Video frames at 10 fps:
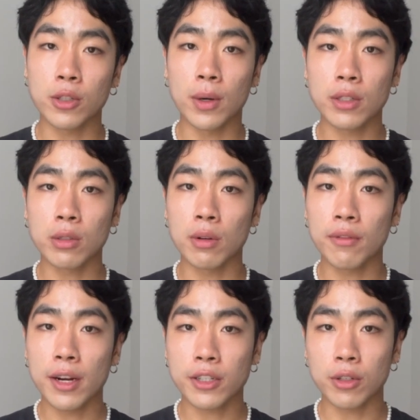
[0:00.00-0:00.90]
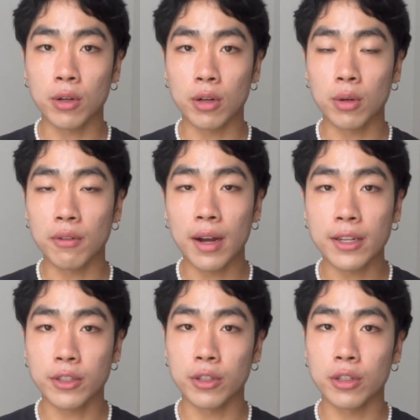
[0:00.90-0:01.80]
you want to refresh or
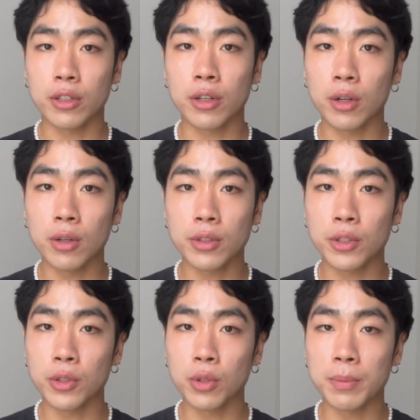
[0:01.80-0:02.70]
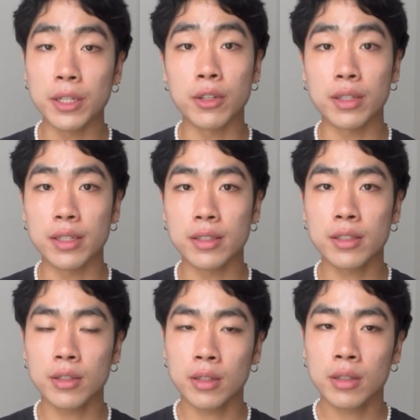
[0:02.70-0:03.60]
revise your goal to meet your
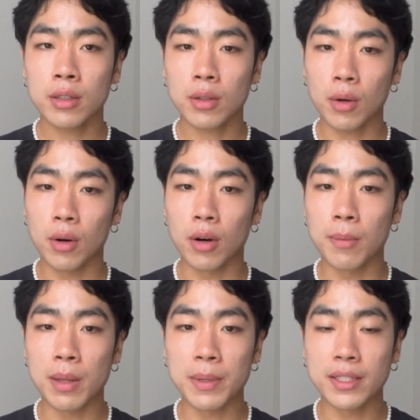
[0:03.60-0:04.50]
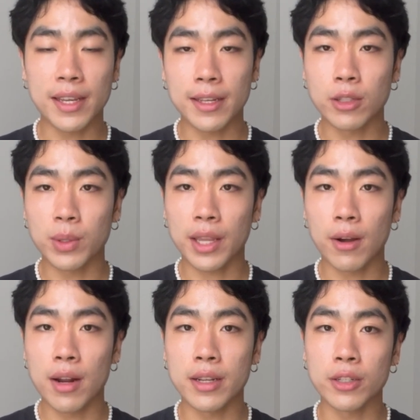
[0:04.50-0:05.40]
needs or maybe take into
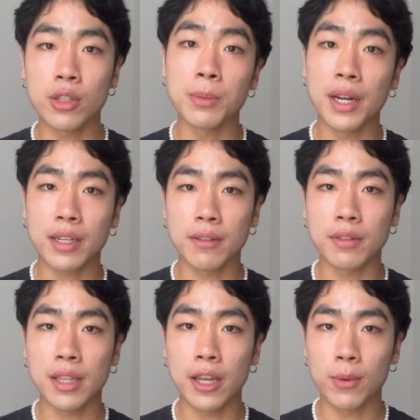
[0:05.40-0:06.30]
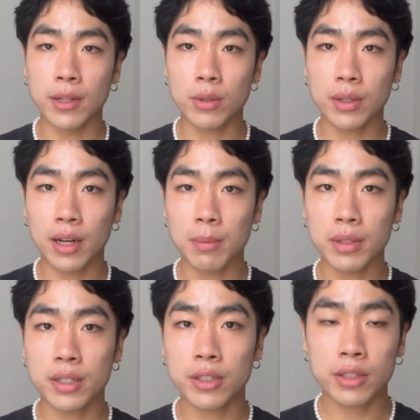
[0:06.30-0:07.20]
account any new objectives that you want to
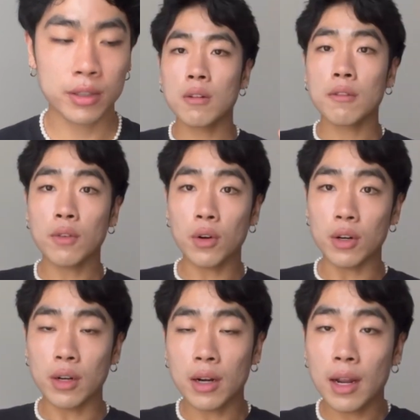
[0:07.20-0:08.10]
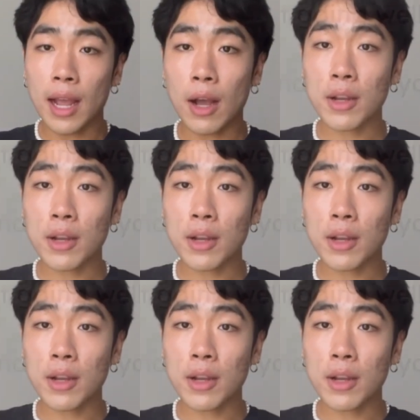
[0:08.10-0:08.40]
accomplish. 4. How